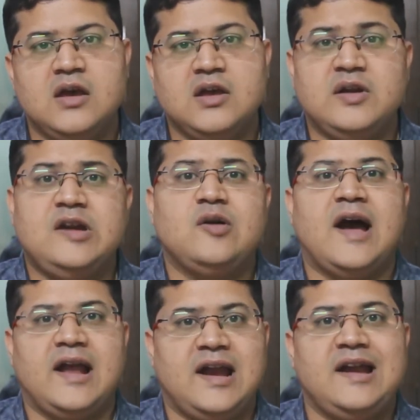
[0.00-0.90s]
You need to
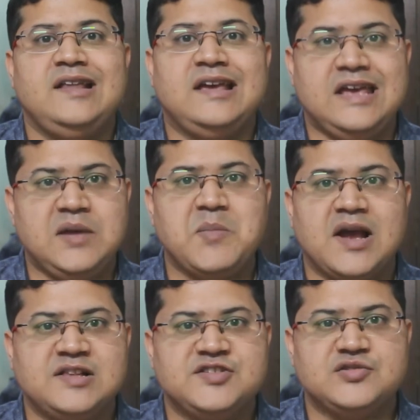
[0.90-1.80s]
highlight the key
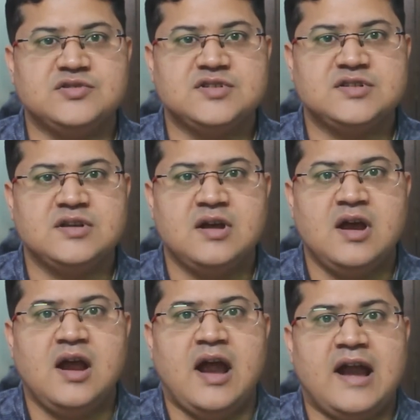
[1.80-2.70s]
milestones
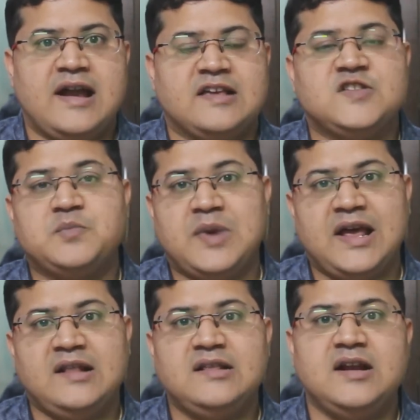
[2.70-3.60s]
and
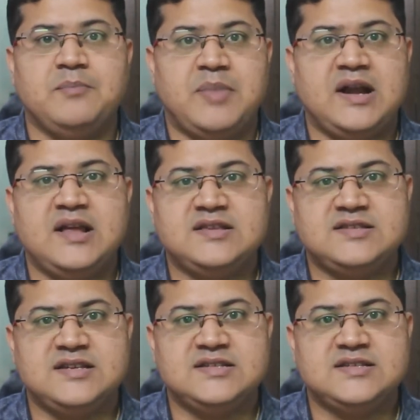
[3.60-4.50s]
explain the
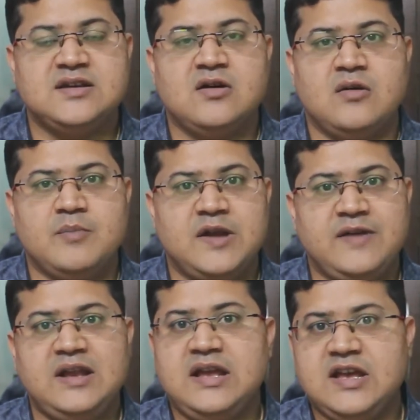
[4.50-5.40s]
dependencies
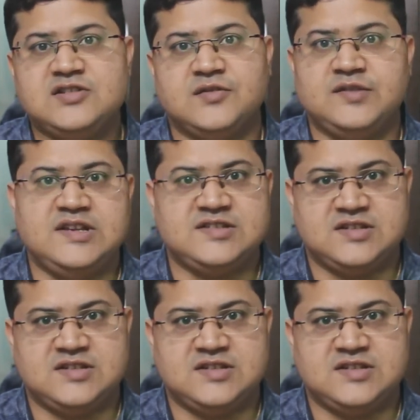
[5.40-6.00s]
between each of these